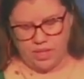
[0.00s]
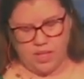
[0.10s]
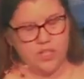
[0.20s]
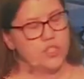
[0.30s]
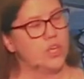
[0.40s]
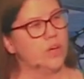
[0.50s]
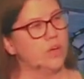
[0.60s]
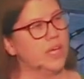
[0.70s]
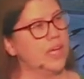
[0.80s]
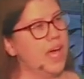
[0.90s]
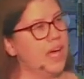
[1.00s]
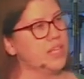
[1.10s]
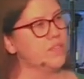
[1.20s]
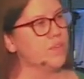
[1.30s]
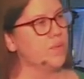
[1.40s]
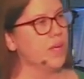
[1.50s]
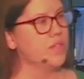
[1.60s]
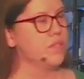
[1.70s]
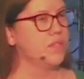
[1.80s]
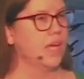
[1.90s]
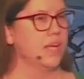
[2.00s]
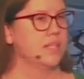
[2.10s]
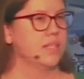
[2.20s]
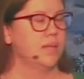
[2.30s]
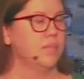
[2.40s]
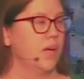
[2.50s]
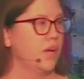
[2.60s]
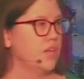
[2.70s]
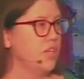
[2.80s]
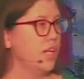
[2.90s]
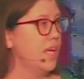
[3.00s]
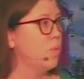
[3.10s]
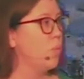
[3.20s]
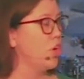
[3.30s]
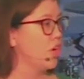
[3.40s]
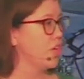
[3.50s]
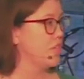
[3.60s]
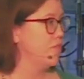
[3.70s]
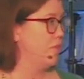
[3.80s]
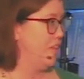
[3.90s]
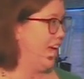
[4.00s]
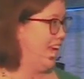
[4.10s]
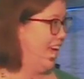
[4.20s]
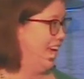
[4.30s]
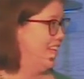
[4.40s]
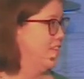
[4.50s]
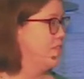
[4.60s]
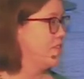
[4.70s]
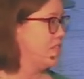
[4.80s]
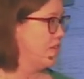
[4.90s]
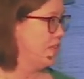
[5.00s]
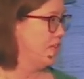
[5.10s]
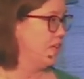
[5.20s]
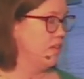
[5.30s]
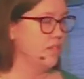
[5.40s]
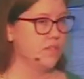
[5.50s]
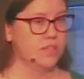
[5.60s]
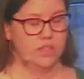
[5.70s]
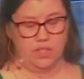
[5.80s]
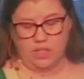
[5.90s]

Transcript: And so he asks for Rachel's hand in marriage, and he works for that hand for seven years.